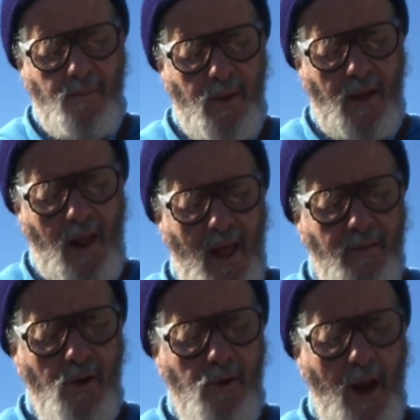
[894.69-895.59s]
But I have
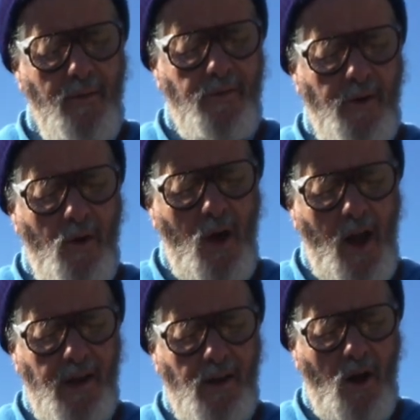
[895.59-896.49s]
no craving for no
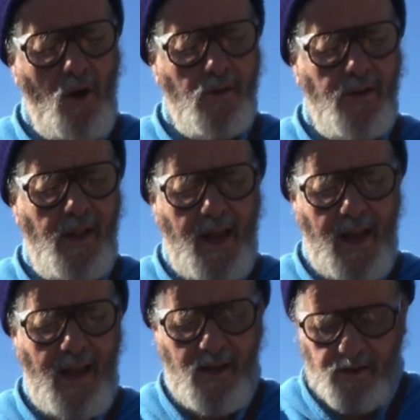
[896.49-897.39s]
hot dog
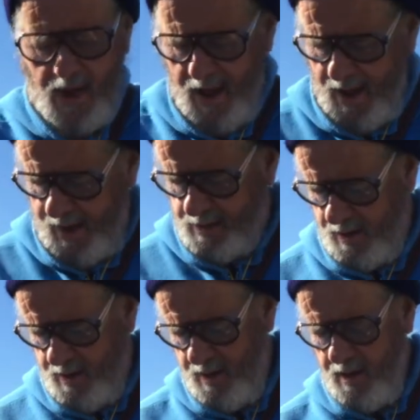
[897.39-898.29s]
today, because I had
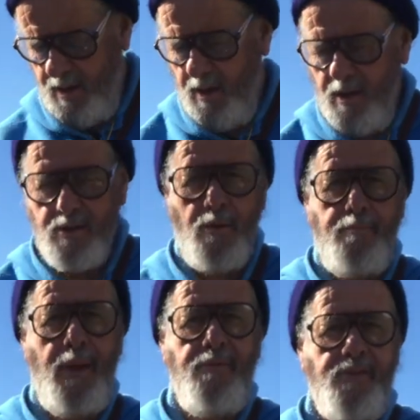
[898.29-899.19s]
some
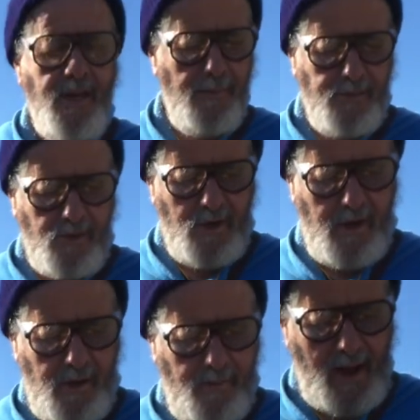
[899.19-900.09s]
beef tips
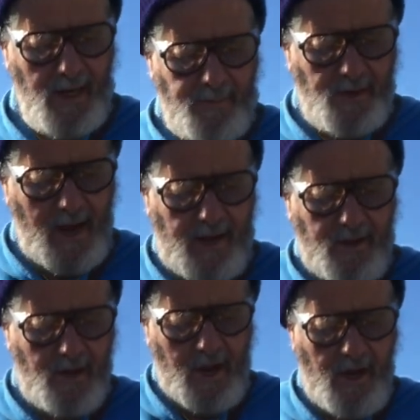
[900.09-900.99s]
and mashed
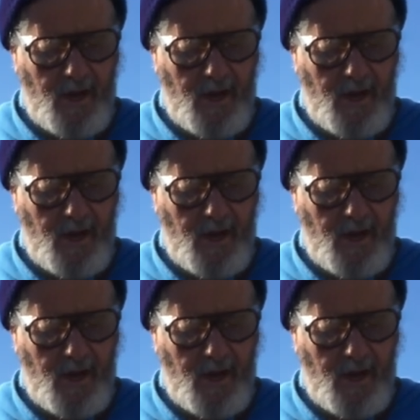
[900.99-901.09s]
potatoes.